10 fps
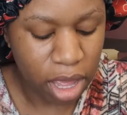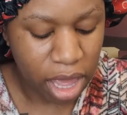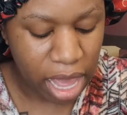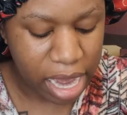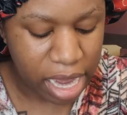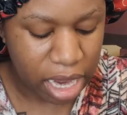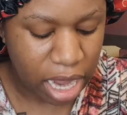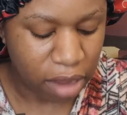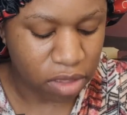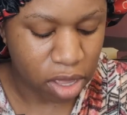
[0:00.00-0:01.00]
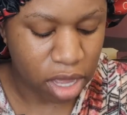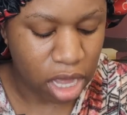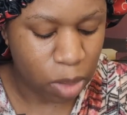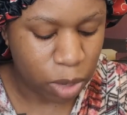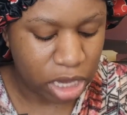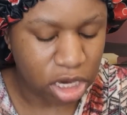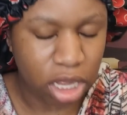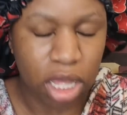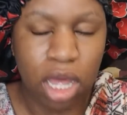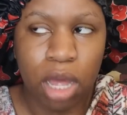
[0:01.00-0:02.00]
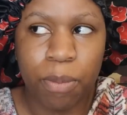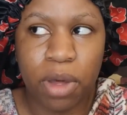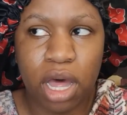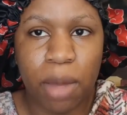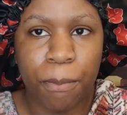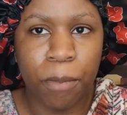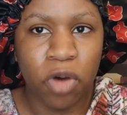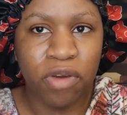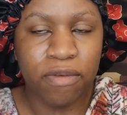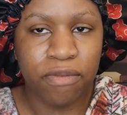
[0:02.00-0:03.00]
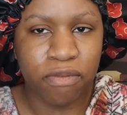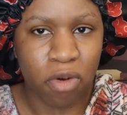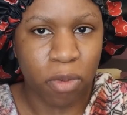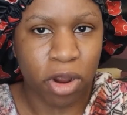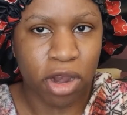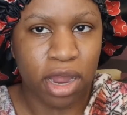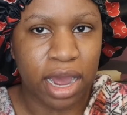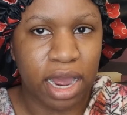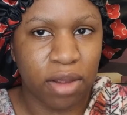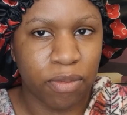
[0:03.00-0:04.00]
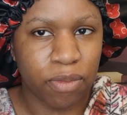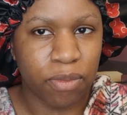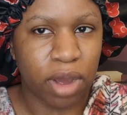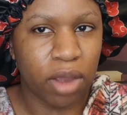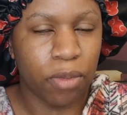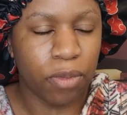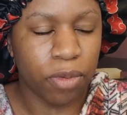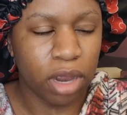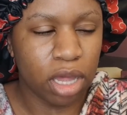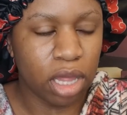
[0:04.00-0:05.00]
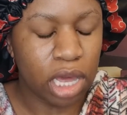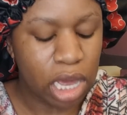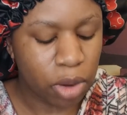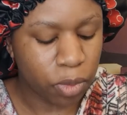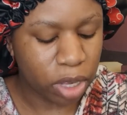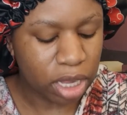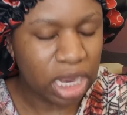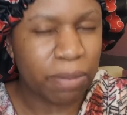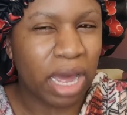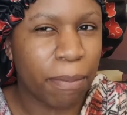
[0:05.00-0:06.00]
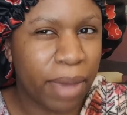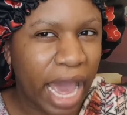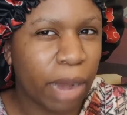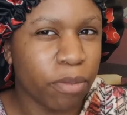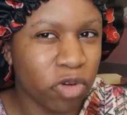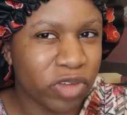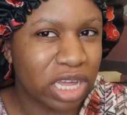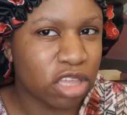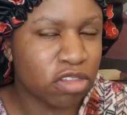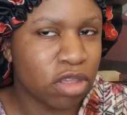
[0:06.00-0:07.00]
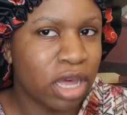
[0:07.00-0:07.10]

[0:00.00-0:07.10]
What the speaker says: and I was like, okay, I'll watch it. But moving forward, I really need my bad movies